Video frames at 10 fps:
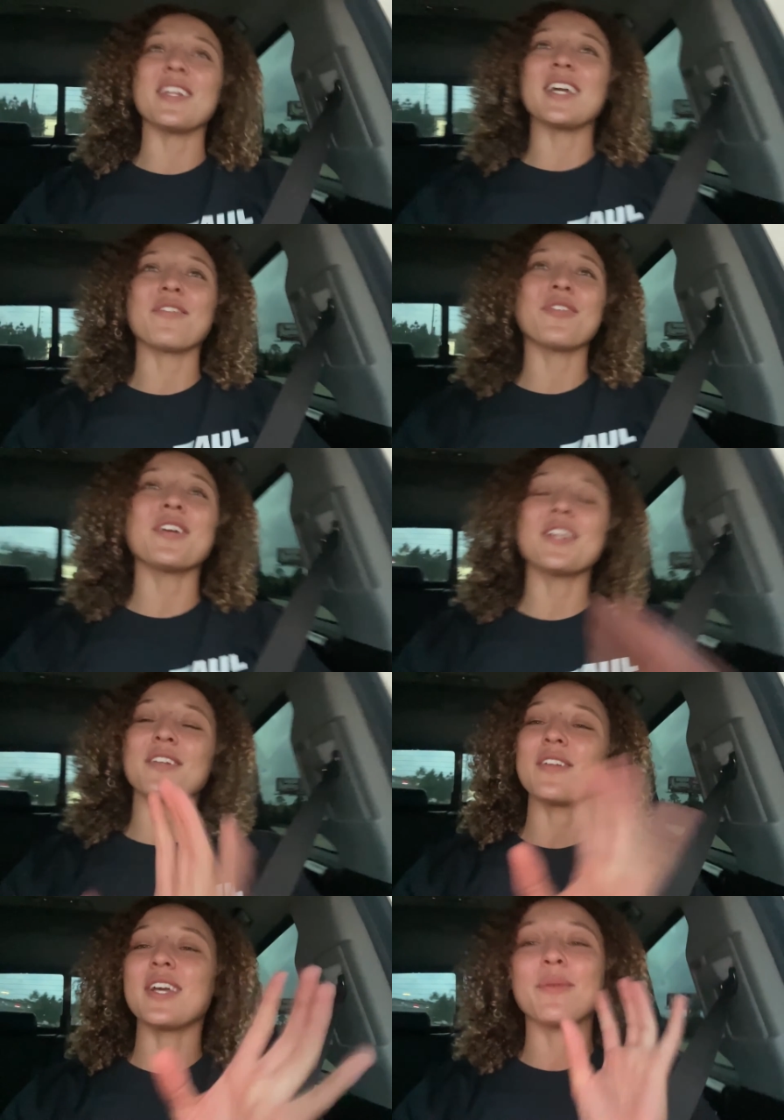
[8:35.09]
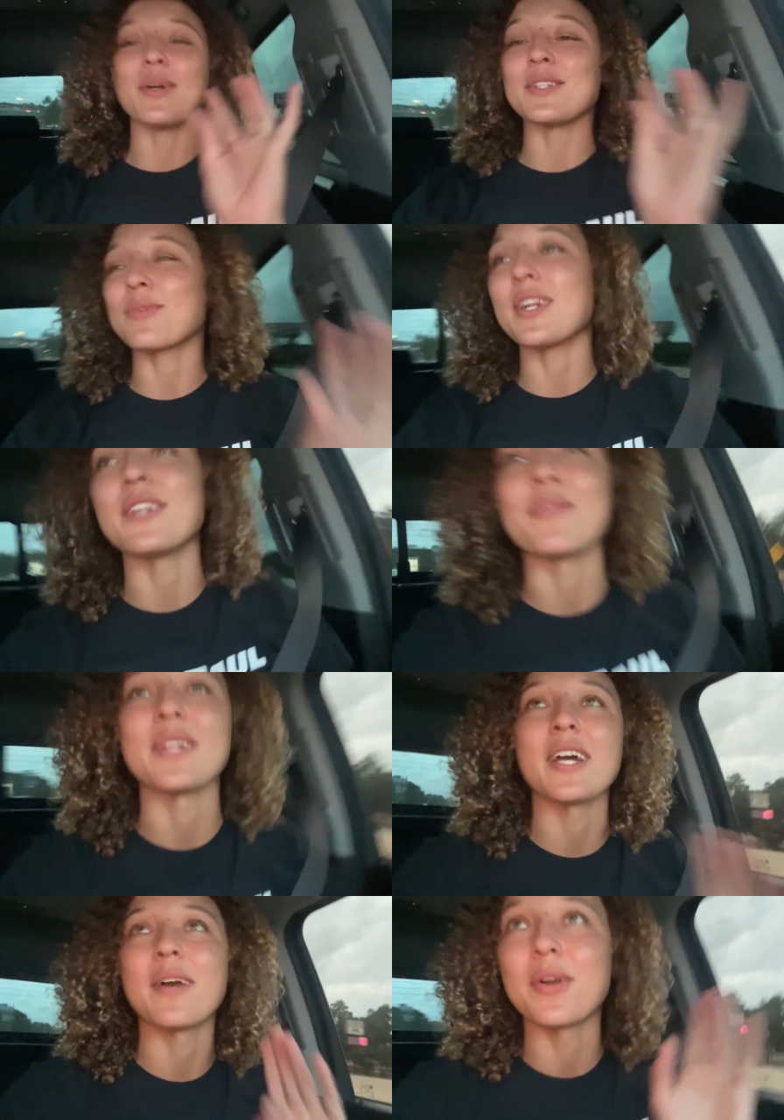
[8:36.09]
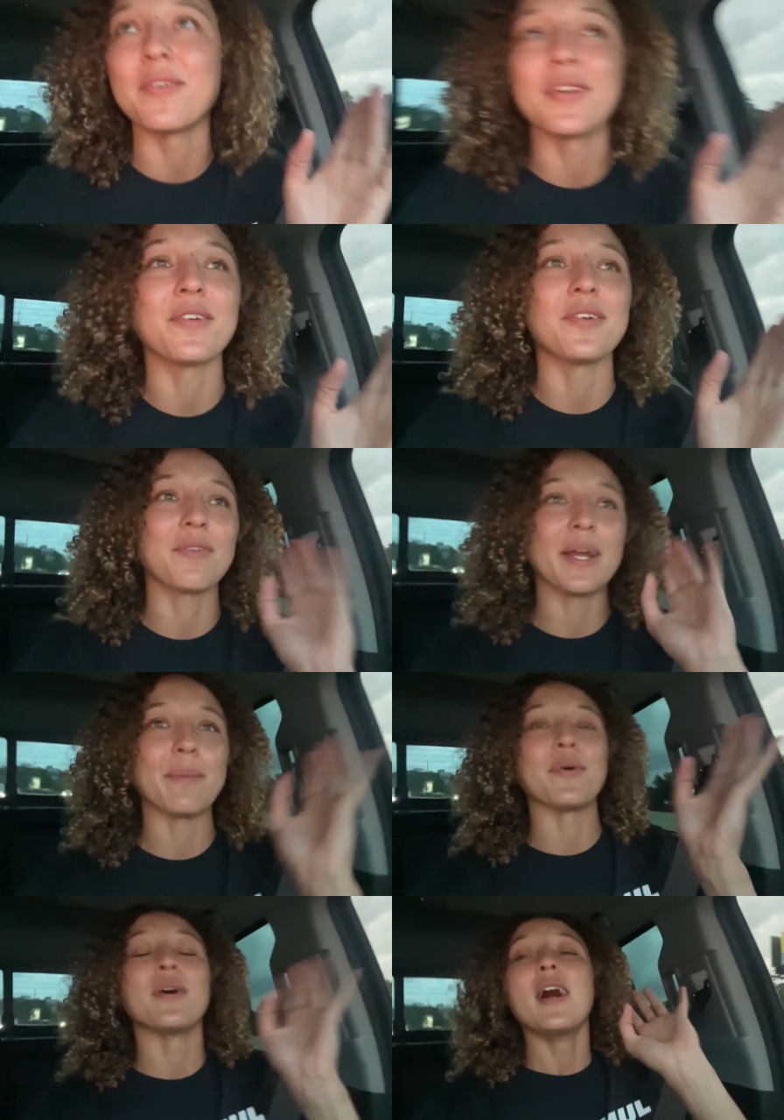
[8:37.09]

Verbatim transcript: Like if you're in, anyways, we're not doing that. I'm going on a ramble.